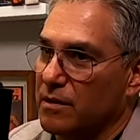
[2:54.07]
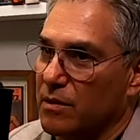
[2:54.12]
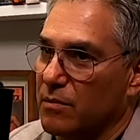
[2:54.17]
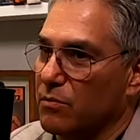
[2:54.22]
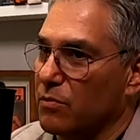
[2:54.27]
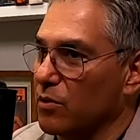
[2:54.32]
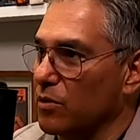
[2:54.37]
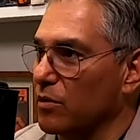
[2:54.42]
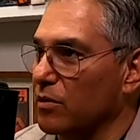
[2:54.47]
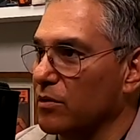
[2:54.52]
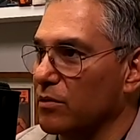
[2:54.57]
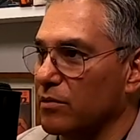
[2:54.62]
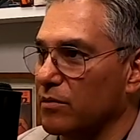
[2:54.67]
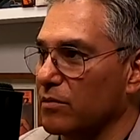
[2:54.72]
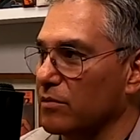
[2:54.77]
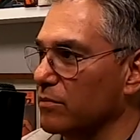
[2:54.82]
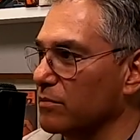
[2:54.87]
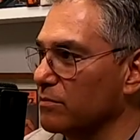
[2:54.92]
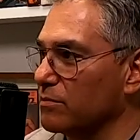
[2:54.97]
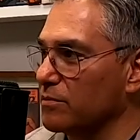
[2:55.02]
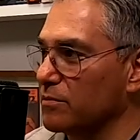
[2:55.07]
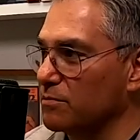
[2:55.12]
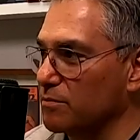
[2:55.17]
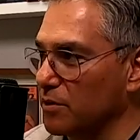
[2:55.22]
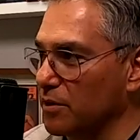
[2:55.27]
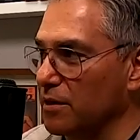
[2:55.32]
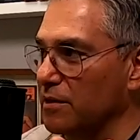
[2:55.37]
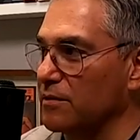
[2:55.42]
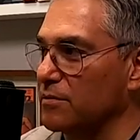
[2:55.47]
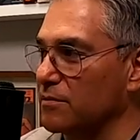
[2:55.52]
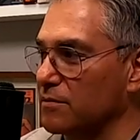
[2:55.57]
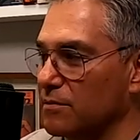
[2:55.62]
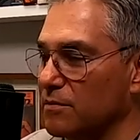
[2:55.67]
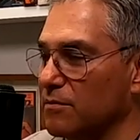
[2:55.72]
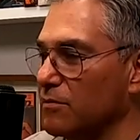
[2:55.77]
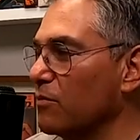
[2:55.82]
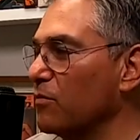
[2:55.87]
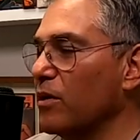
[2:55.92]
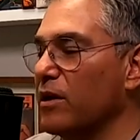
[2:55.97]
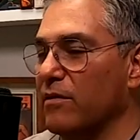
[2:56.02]
a book or a place or
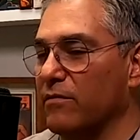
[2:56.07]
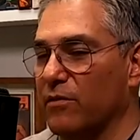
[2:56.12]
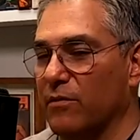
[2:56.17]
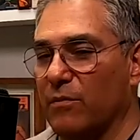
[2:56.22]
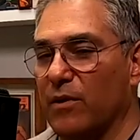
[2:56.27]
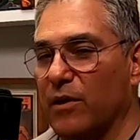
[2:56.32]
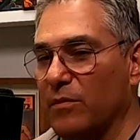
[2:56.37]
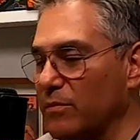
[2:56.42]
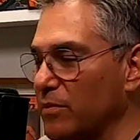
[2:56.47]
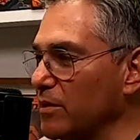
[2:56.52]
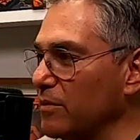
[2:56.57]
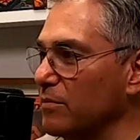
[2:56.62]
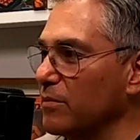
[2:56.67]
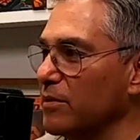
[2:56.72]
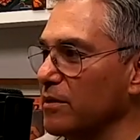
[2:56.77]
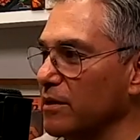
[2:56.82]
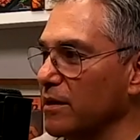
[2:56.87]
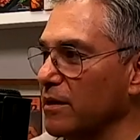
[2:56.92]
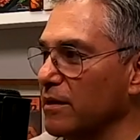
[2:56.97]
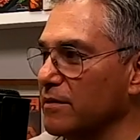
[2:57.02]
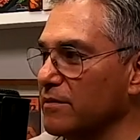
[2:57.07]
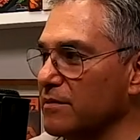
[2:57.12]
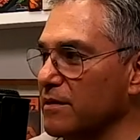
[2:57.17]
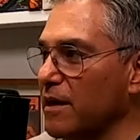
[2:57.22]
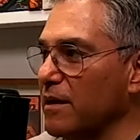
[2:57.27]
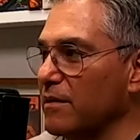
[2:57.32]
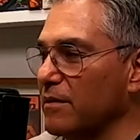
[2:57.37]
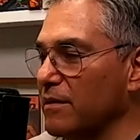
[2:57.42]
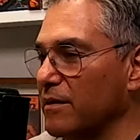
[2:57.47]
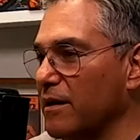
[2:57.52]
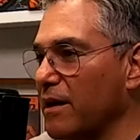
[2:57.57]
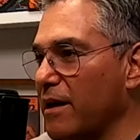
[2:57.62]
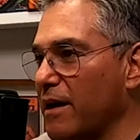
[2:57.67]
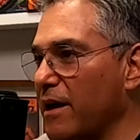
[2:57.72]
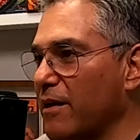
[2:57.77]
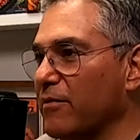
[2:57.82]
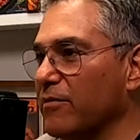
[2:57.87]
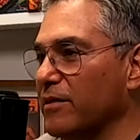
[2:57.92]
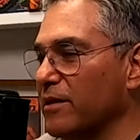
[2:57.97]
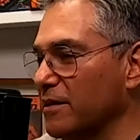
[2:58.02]
whatever it might be. But yeah, it's not,
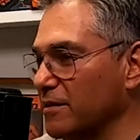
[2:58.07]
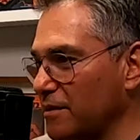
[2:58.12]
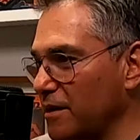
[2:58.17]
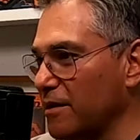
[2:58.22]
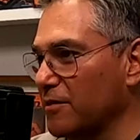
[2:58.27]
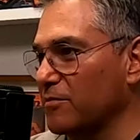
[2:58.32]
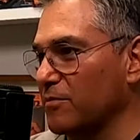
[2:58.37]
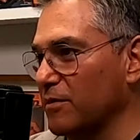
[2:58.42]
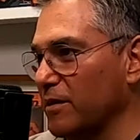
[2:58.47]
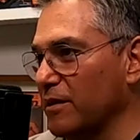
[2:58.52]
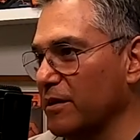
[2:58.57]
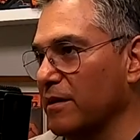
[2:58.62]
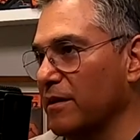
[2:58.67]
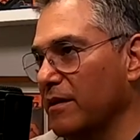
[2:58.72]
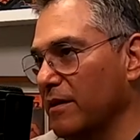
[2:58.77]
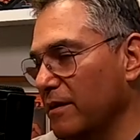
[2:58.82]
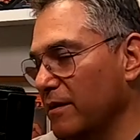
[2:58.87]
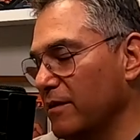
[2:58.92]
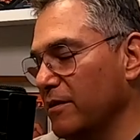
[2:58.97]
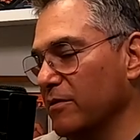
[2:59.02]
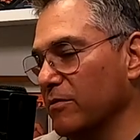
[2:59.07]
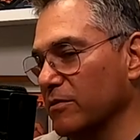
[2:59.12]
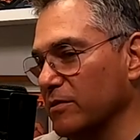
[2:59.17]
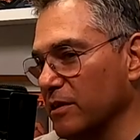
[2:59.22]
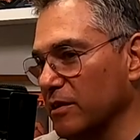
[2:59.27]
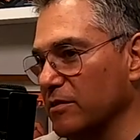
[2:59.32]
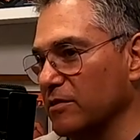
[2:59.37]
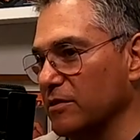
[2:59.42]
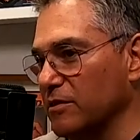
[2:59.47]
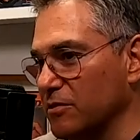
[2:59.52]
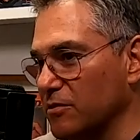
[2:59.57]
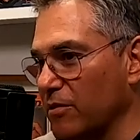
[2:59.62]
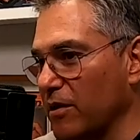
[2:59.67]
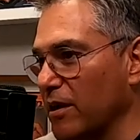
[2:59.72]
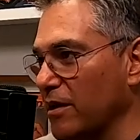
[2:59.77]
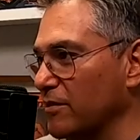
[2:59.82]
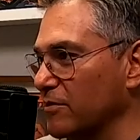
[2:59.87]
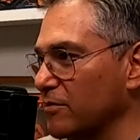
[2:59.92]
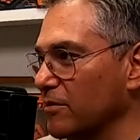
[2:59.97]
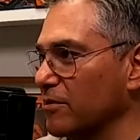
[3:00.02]
I don't think it's actual, like, you know, Dungeons and
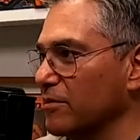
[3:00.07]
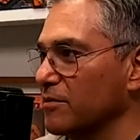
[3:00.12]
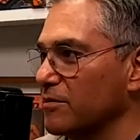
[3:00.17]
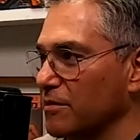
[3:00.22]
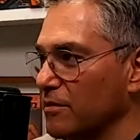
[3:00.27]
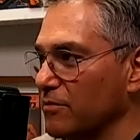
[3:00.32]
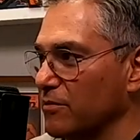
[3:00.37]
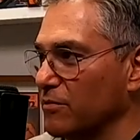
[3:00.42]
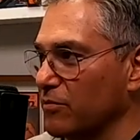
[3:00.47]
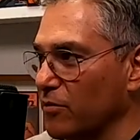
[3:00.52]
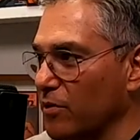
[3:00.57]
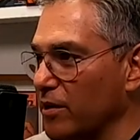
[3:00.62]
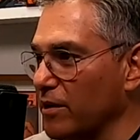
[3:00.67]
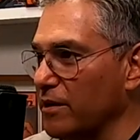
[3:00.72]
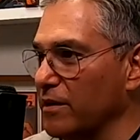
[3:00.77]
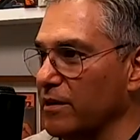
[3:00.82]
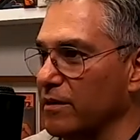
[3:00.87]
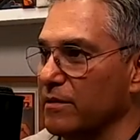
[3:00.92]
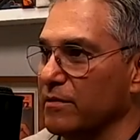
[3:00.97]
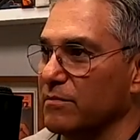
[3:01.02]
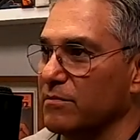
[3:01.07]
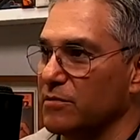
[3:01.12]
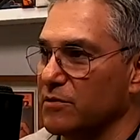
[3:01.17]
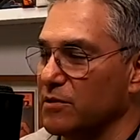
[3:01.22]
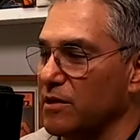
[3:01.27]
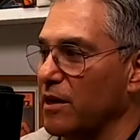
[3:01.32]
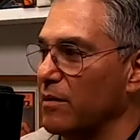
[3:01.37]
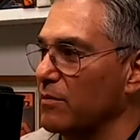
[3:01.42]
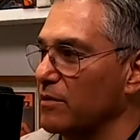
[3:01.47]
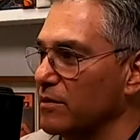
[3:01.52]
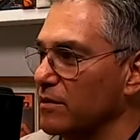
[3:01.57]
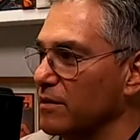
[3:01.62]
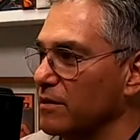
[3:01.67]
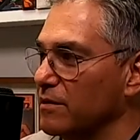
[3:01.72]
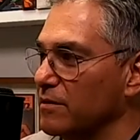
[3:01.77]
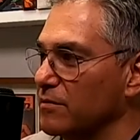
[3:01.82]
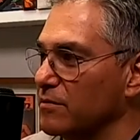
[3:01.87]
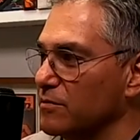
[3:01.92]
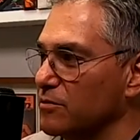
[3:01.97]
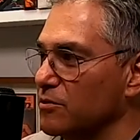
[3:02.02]
Dragons or other stuff. You're running in, stabbing
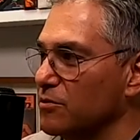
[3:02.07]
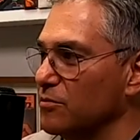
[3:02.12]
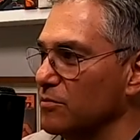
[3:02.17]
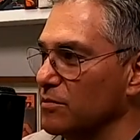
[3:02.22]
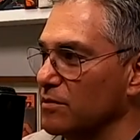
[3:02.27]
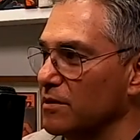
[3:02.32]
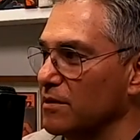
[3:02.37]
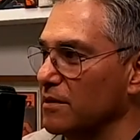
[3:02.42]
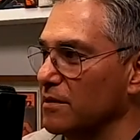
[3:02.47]
things or shooting